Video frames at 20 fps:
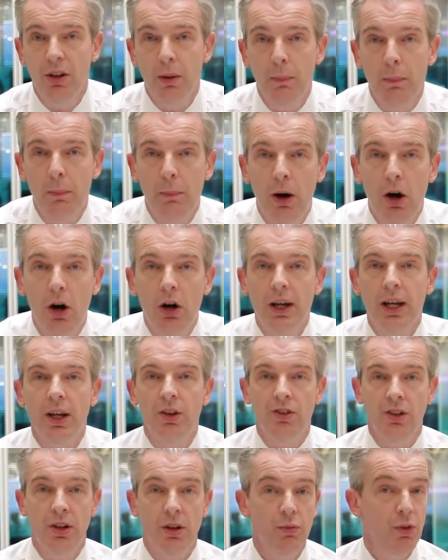that
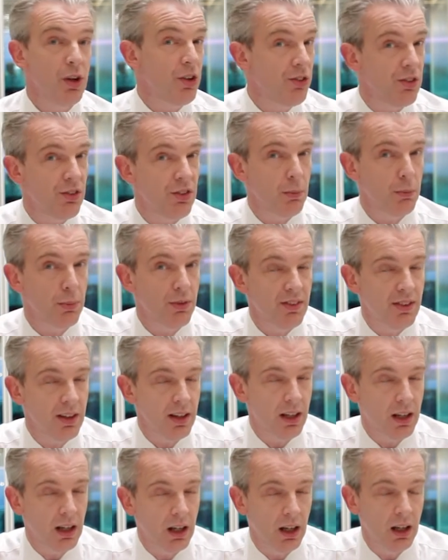markets and investors in
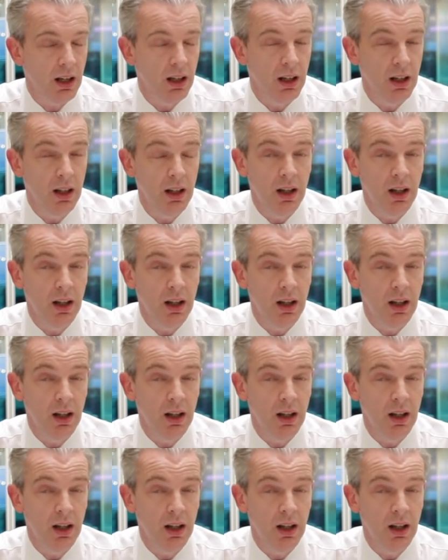particular